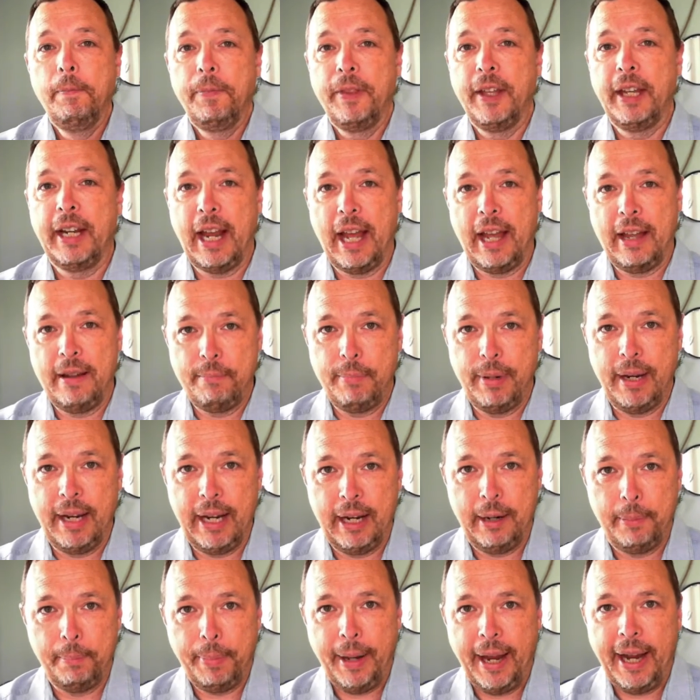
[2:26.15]
that I'm
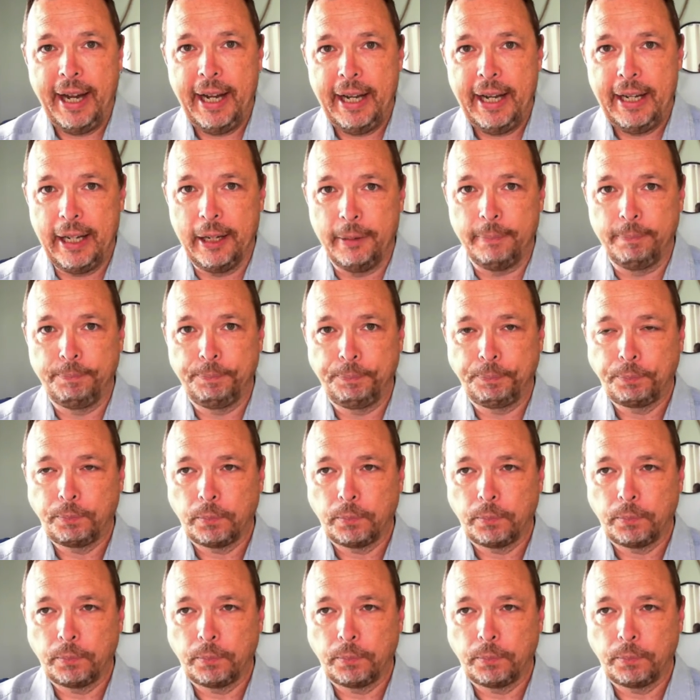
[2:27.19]
being paid in.